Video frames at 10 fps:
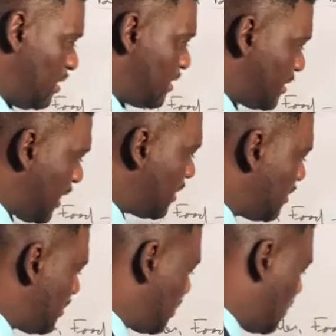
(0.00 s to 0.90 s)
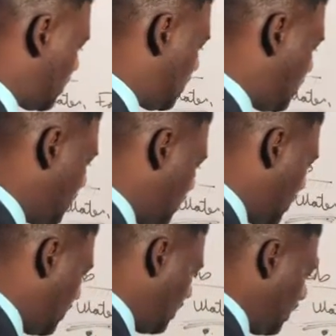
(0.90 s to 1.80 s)
Sadly so,
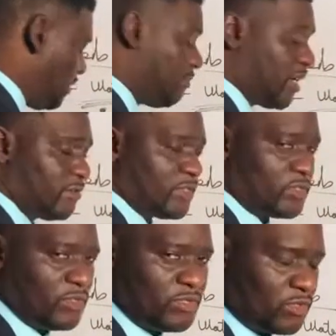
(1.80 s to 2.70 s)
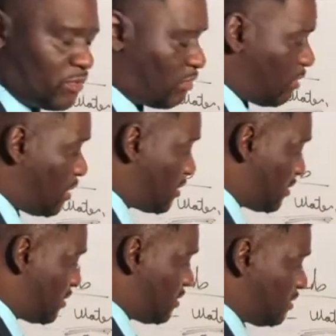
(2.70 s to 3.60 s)
in my research
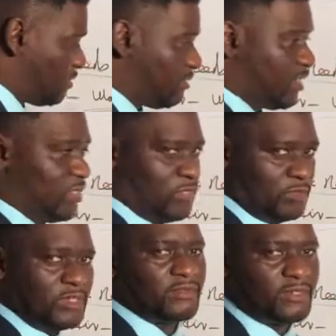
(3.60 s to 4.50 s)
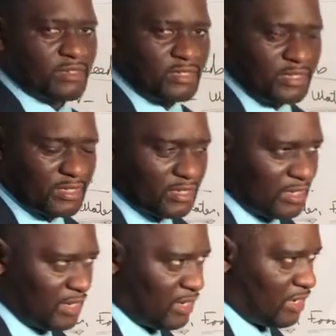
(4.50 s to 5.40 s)
across the universe,
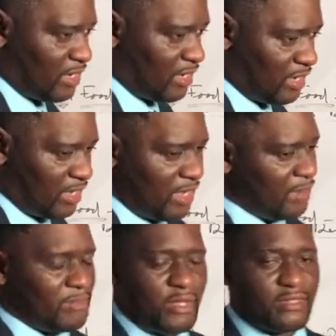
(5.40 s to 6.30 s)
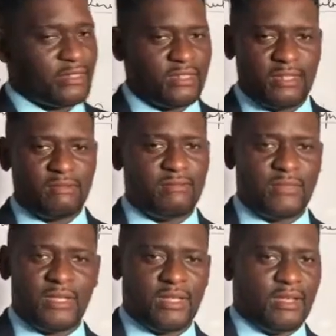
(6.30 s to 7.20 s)
I have not
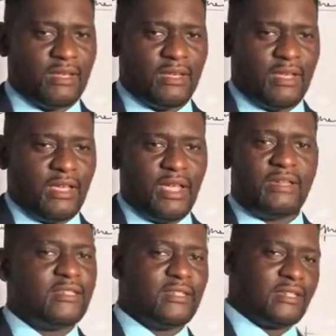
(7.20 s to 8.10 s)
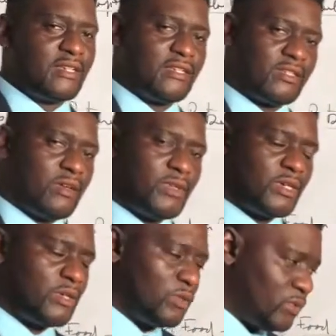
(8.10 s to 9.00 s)
seen anything that is
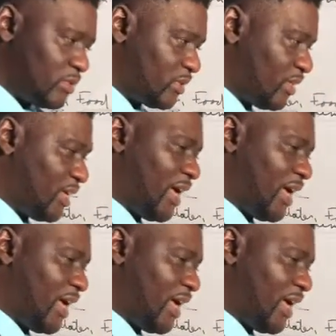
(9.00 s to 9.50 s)
coming close to an